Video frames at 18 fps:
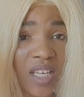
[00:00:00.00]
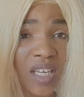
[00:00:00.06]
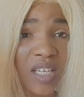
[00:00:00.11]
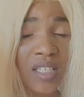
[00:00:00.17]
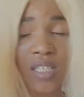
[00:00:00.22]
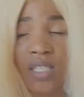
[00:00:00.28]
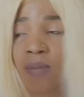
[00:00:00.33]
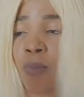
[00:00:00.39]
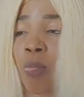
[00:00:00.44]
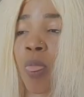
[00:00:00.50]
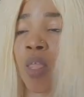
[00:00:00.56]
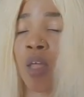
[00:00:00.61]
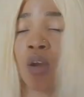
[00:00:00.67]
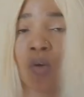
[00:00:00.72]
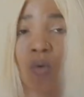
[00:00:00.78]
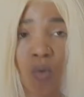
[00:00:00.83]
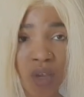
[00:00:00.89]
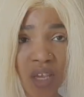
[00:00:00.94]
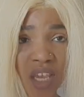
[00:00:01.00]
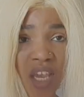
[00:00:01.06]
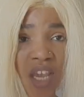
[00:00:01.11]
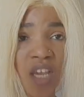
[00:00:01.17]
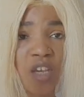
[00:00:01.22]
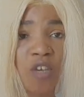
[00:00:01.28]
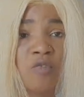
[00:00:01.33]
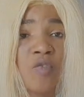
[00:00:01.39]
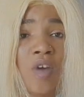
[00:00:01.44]
For those of
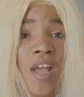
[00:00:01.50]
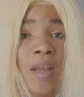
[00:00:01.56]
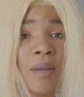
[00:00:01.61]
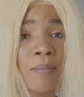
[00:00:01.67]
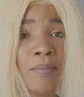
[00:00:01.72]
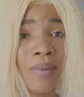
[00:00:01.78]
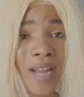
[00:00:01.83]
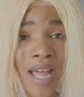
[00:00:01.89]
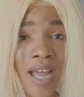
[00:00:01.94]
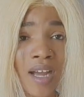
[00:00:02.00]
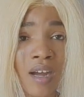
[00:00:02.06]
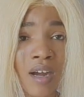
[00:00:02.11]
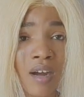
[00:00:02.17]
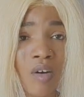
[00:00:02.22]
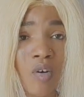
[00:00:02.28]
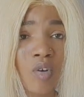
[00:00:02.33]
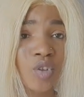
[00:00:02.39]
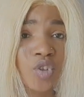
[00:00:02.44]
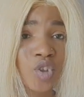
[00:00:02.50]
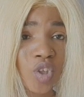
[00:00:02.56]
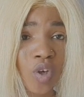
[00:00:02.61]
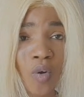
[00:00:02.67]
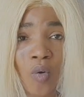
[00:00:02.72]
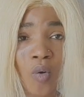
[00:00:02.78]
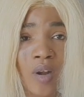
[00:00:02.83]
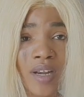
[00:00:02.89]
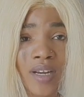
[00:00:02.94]
you that like
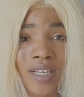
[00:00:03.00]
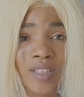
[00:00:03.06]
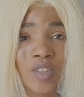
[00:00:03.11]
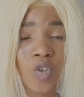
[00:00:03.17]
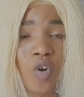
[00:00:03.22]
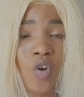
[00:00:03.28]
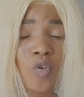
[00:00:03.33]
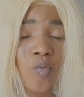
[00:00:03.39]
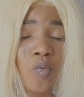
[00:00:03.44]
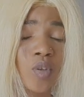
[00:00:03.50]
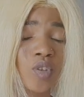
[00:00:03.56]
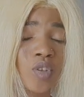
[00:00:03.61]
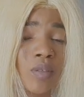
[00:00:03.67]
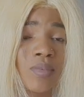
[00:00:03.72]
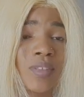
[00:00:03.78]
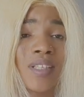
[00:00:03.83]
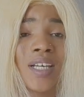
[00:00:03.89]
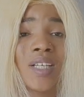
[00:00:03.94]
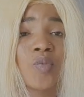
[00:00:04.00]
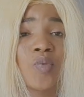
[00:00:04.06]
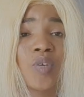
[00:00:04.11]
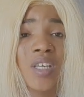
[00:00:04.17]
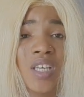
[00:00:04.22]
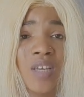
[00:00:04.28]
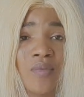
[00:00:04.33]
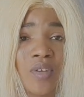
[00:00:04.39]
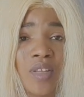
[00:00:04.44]
mixing your body cream like
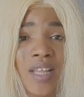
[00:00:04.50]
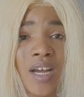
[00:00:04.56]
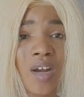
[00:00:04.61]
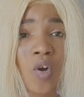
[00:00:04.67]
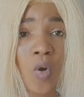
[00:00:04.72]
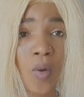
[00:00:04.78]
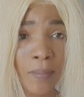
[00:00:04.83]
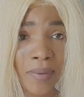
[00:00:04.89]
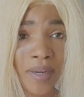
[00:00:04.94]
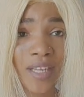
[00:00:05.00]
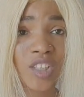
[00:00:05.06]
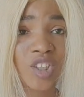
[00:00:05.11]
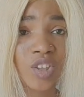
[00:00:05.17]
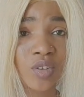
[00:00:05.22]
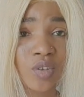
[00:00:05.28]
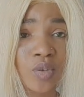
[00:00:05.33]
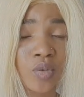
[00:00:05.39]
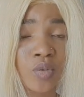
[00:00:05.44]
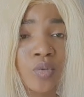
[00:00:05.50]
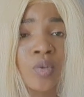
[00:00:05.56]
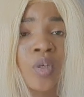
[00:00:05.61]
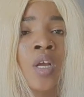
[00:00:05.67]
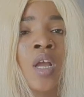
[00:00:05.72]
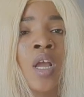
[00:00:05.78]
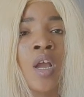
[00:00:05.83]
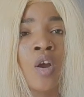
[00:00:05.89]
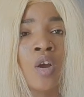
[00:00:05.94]
2
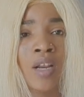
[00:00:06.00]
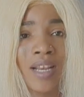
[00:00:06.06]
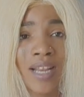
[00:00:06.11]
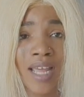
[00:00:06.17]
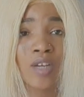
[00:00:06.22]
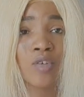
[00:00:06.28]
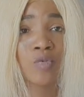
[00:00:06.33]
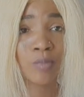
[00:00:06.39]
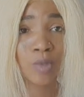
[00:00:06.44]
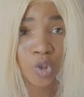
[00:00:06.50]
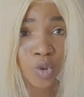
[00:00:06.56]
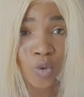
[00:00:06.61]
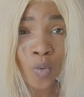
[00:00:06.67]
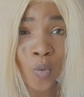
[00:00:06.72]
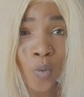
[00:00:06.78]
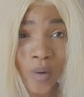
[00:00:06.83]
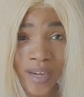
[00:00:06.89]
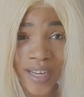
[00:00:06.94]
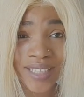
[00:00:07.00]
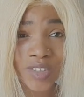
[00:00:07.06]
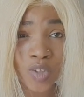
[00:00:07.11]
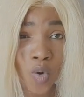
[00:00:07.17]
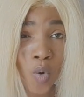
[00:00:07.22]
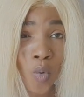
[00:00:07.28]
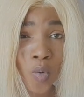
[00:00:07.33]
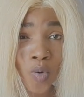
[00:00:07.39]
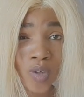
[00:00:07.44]
to 3 shade lighter or 4
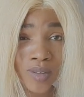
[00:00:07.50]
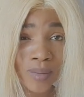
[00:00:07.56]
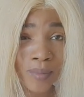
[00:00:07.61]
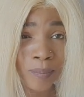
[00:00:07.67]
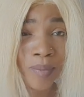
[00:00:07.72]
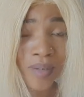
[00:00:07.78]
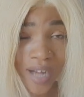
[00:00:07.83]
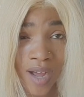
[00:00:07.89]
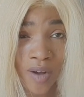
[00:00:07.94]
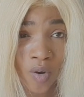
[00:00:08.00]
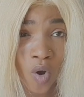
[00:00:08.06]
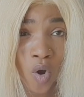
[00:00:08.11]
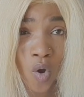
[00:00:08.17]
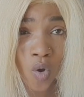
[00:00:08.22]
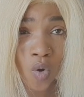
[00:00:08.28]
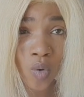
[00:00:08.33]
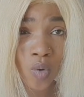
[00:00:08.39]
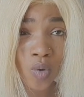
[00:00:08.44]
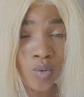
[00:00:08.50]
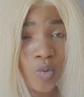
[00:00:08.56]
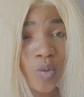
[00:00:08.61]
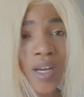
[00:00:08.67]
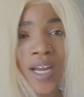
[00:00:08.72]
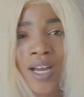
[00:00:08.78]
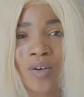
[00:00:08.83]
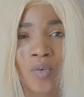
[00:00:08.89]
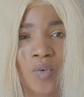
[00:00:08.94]
to
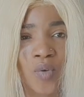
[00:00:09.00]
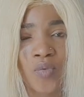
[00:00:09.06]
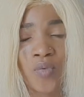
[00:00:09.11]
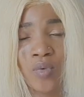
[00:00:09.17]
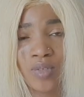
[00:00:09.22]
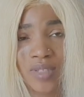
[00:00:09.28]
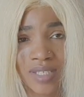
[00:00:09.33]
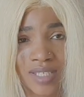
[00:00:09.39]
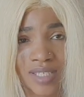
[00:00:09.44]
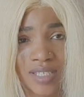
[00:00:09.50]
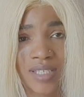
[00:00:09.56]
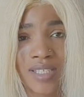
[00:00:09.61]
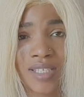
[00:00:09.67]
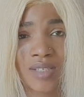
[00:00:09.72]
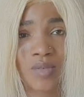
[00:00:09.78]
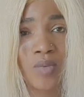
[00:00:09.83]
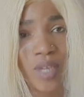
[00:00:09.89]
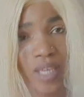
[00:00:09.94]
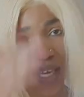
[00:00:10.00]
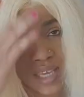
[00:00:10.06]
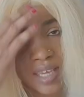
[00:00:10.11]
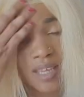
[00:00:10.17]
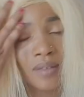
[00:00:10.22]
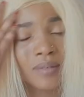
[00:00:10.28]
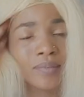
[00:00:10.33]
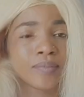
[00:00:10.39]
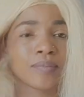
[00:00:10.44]
5 shade lighter, sorry guys.